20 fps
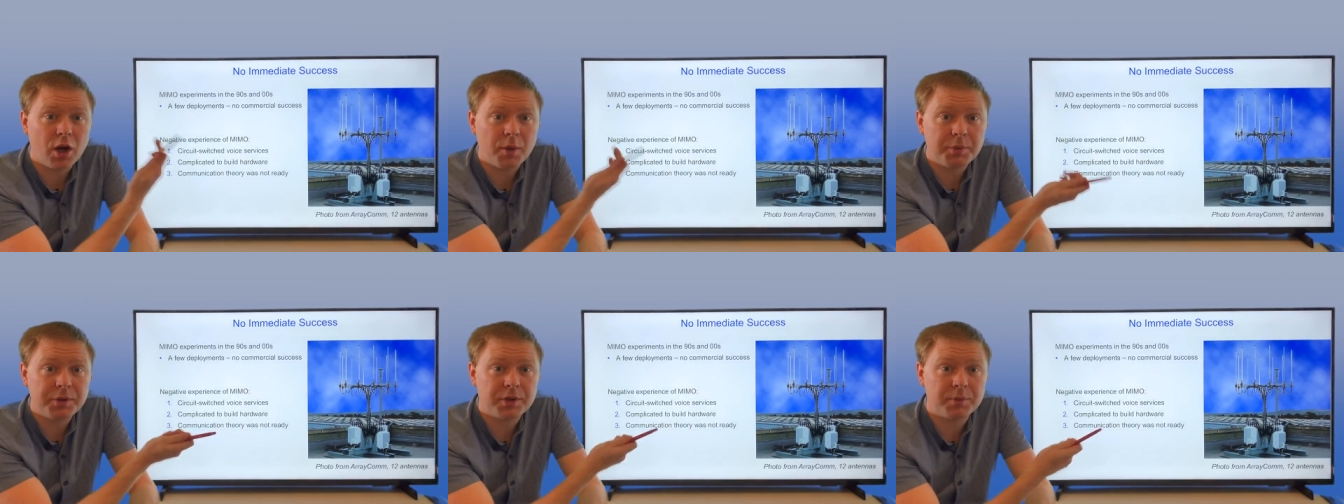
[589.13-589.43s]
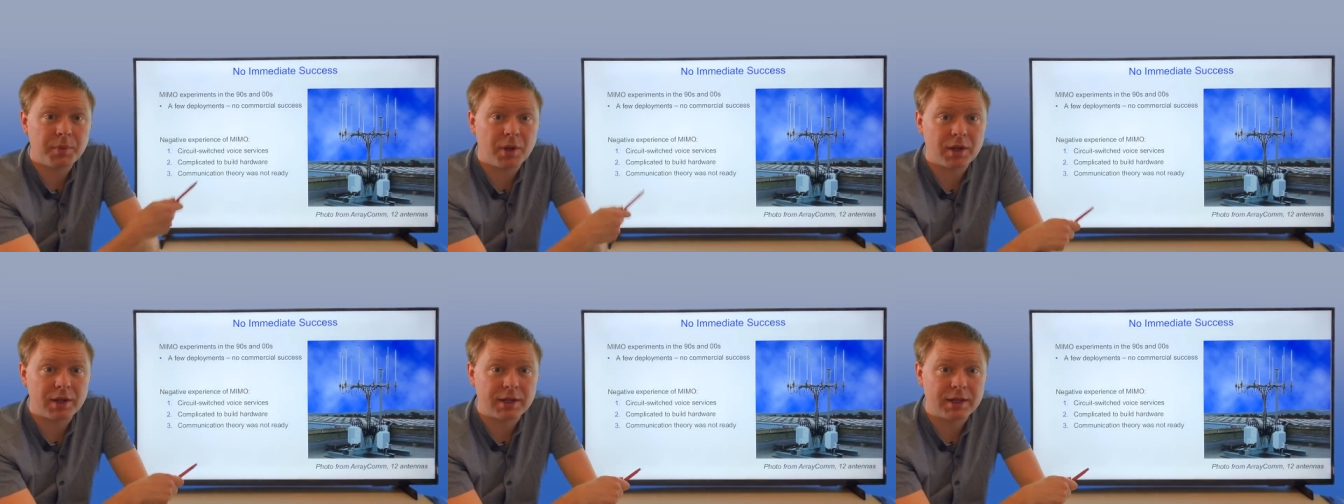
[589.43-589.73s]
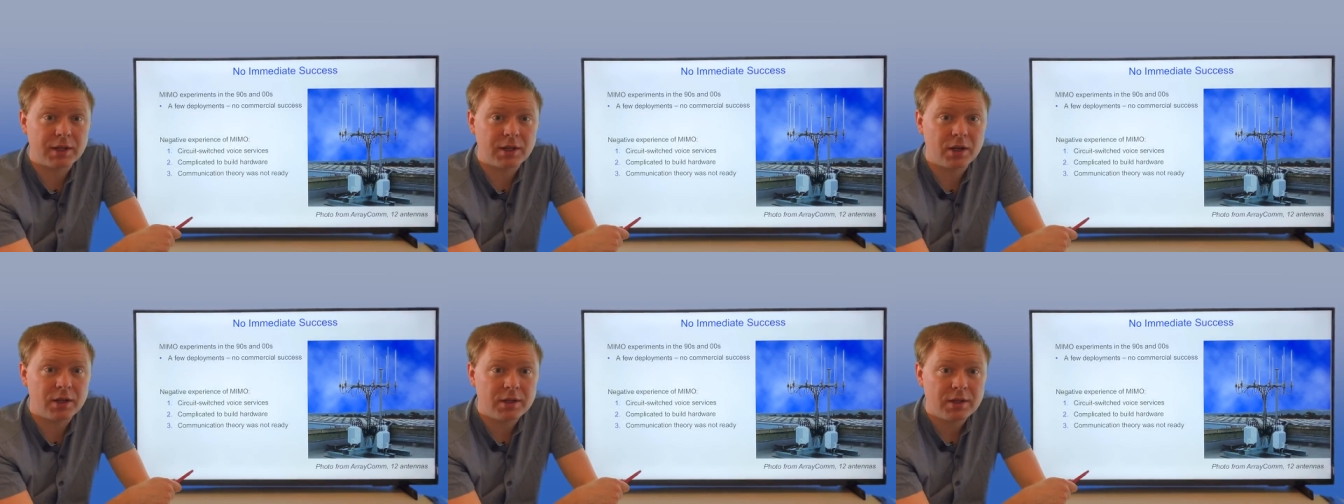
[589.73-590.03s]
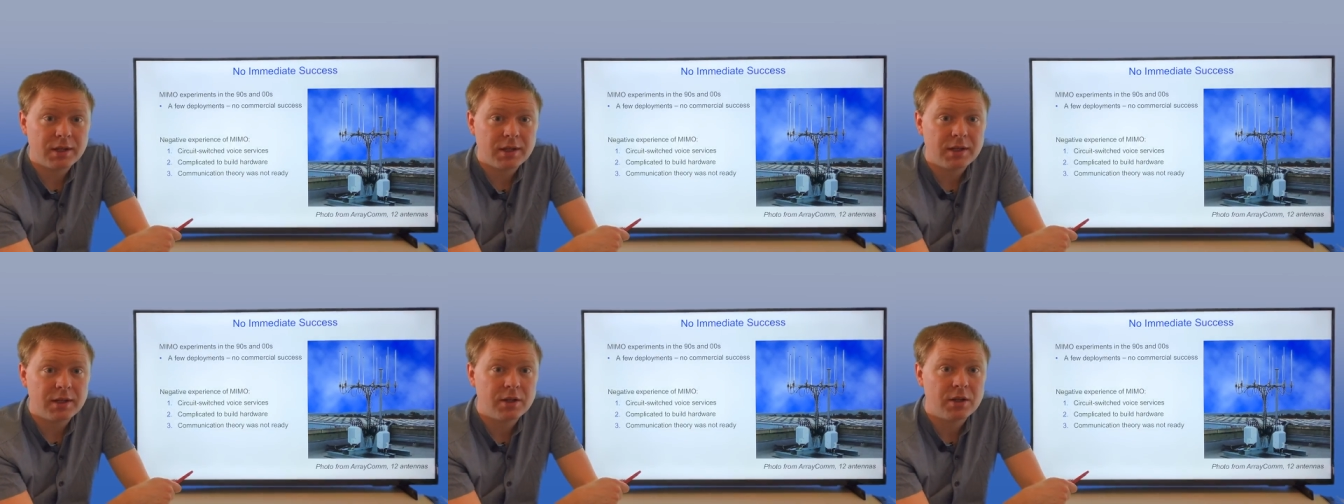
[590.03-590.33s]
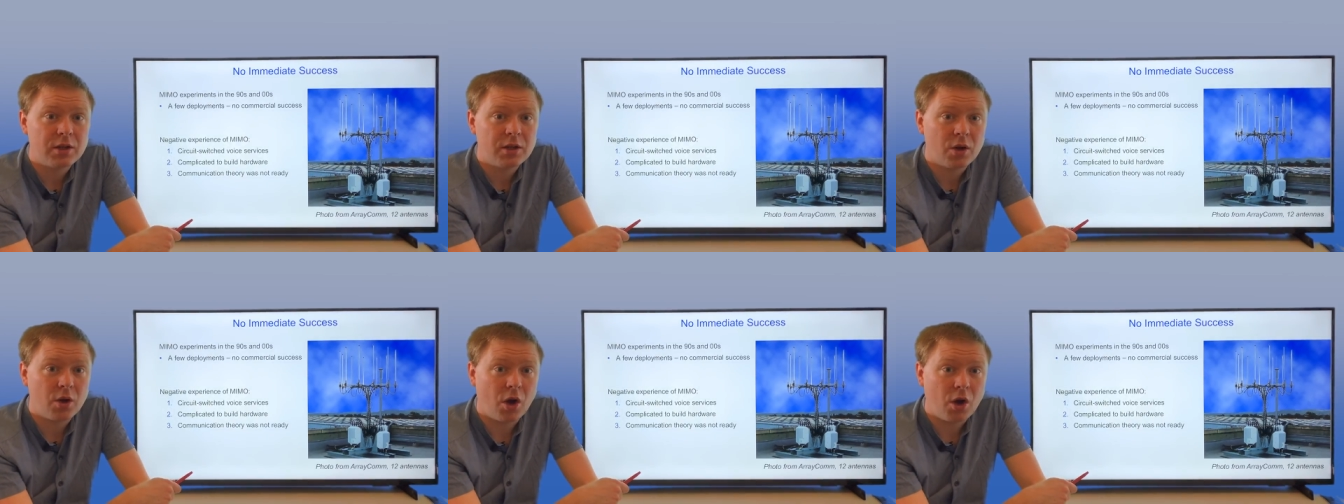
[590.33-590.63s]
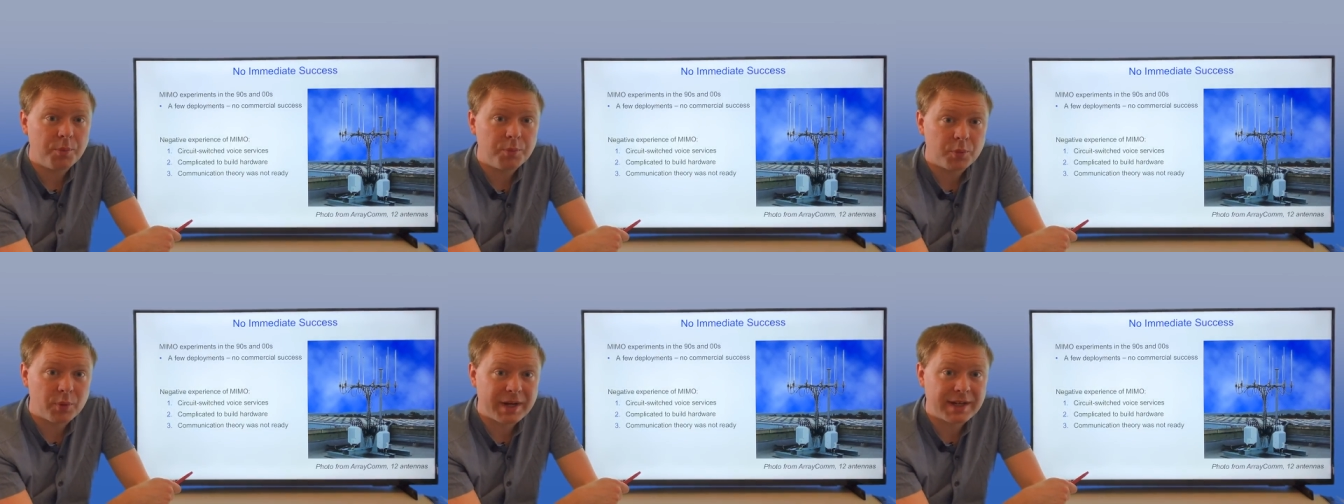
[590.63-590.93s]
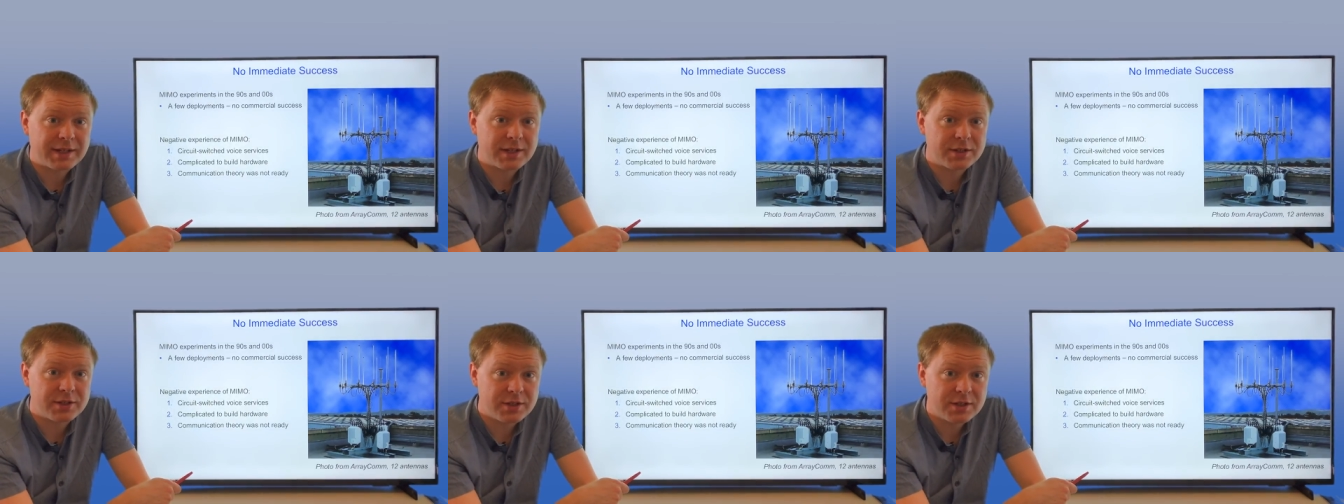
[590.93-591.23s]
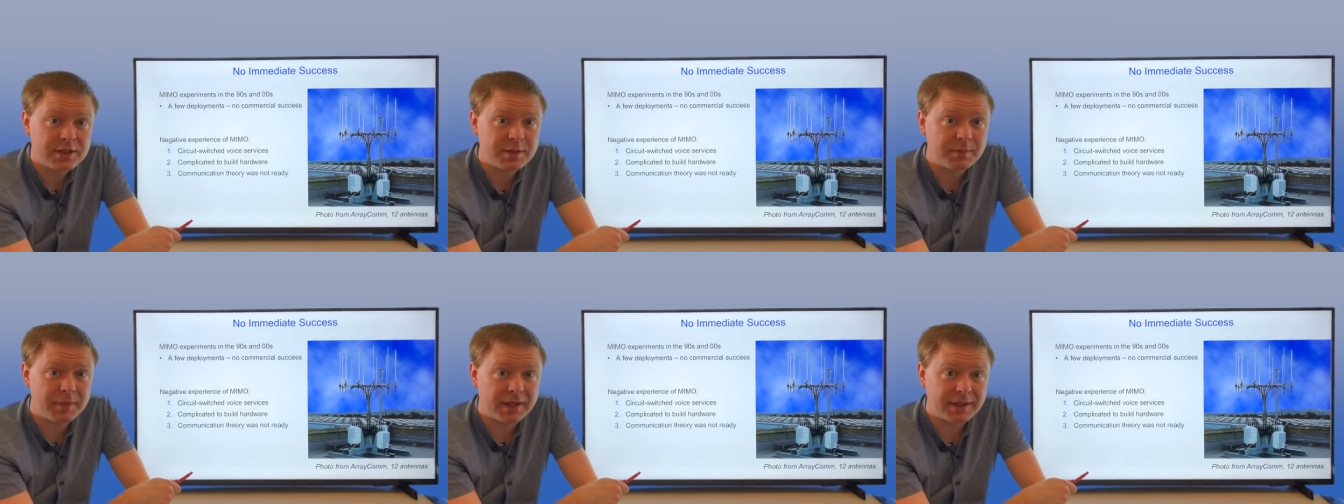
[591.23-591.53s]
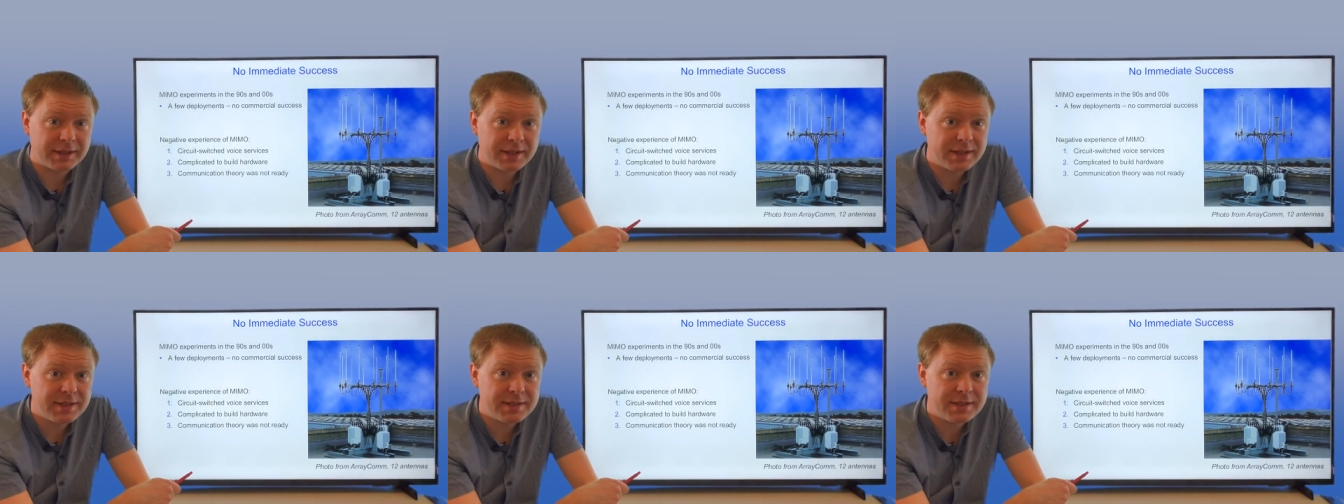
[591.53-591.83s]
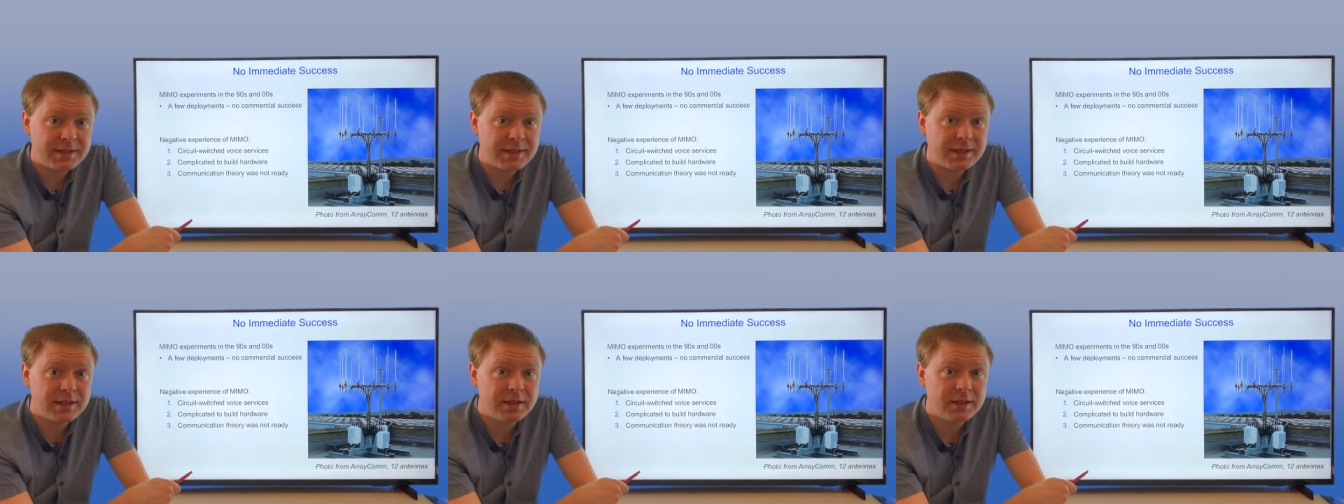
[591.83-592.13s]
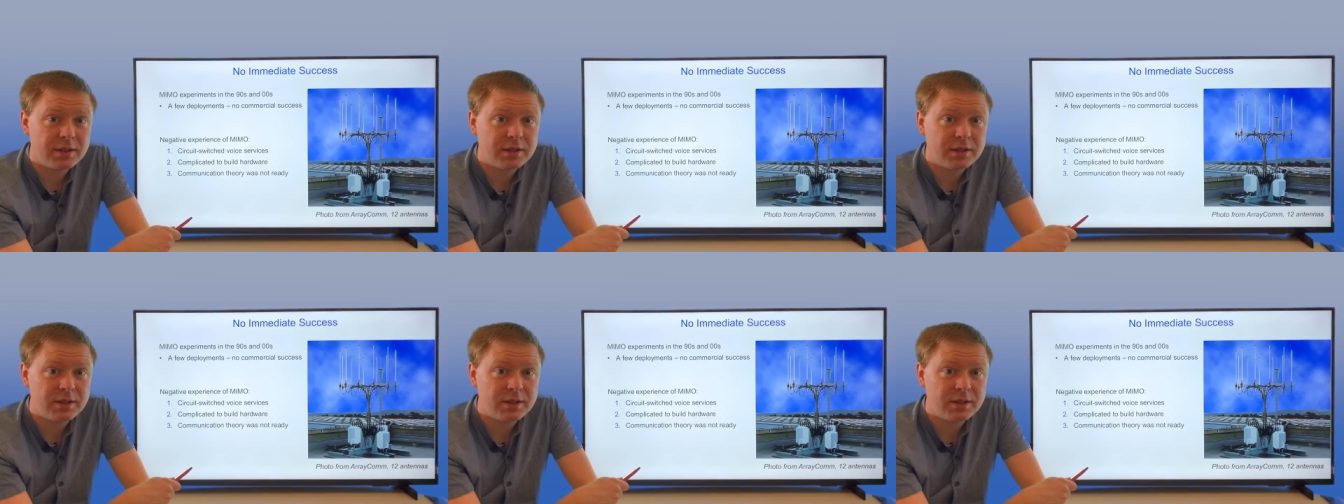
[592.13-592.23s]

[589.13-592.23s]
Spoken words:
optimally operate a system like this.